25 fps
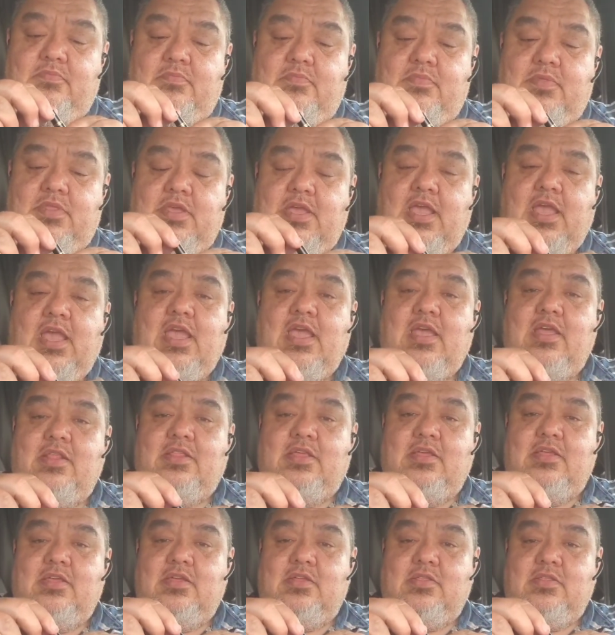
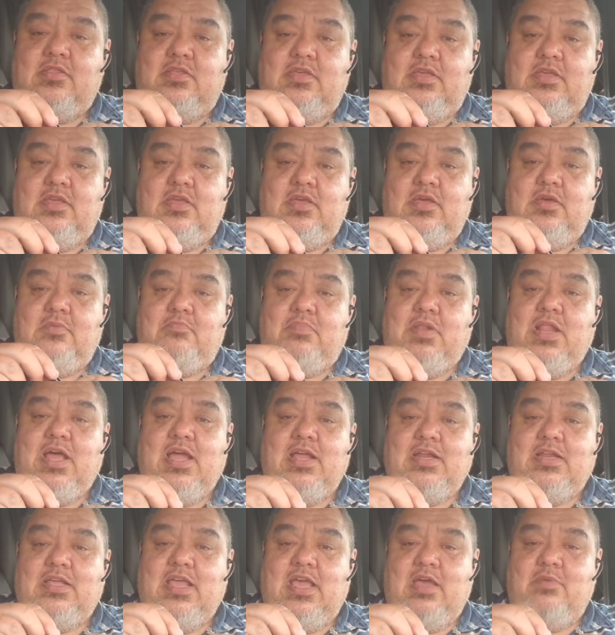the
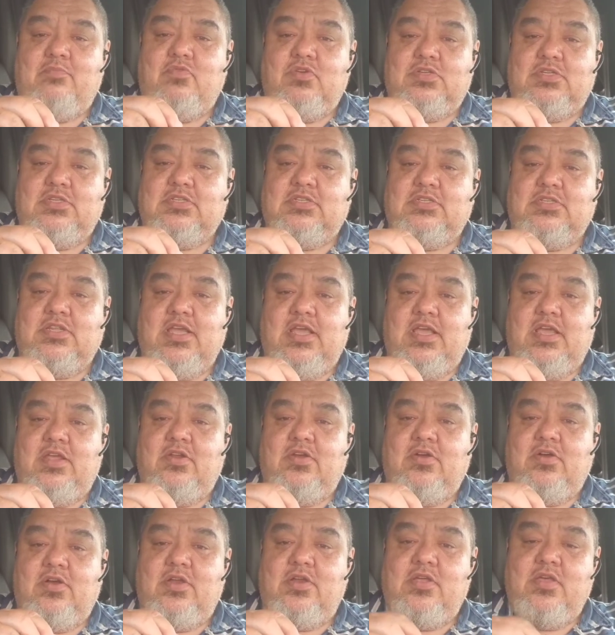blind cap wasn't staying
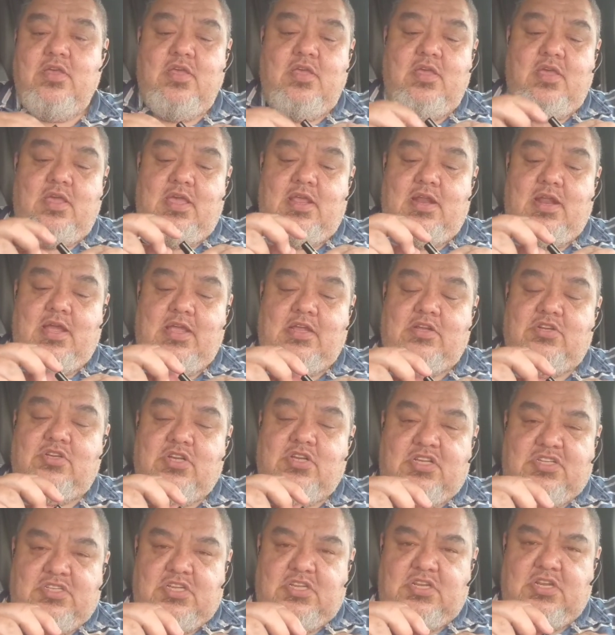on, and I
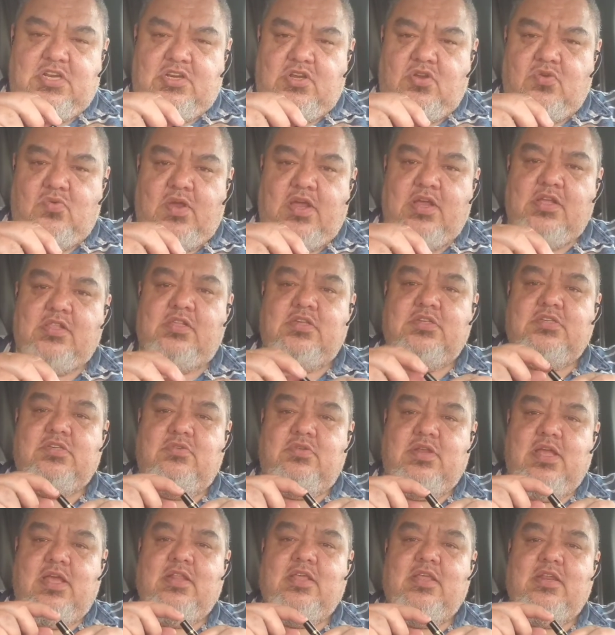adjusted it correctly so
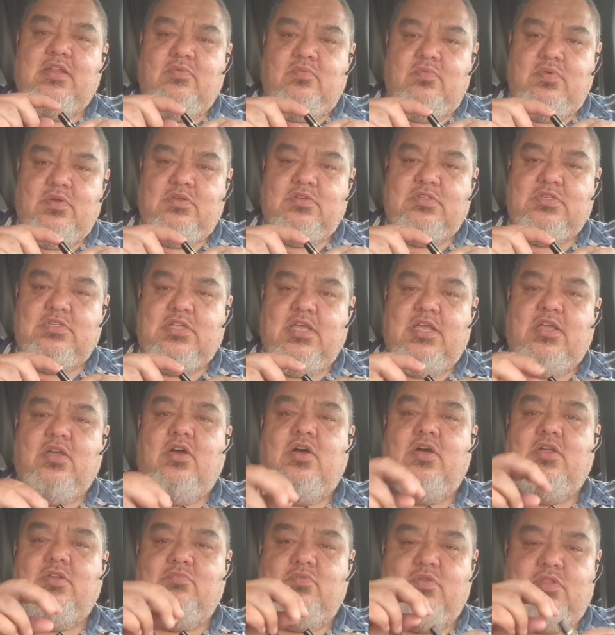now that it will stay
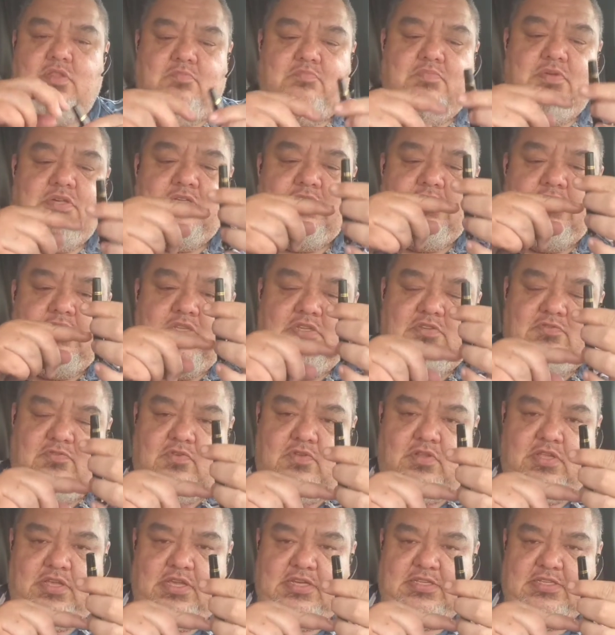on when the piston is
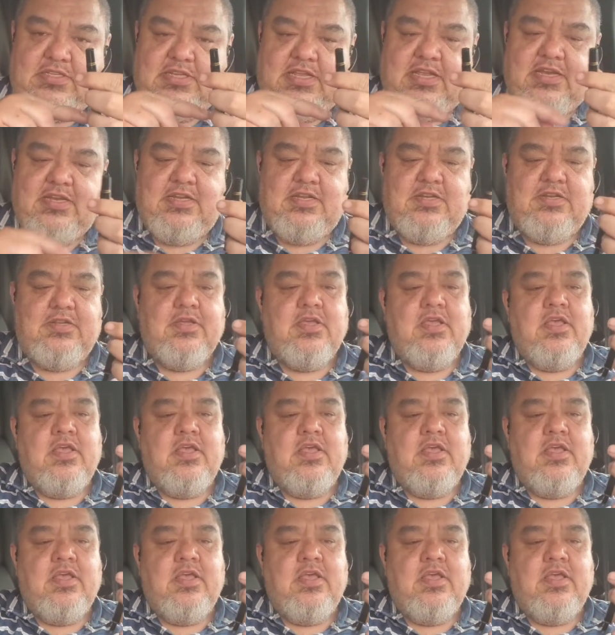fully extended.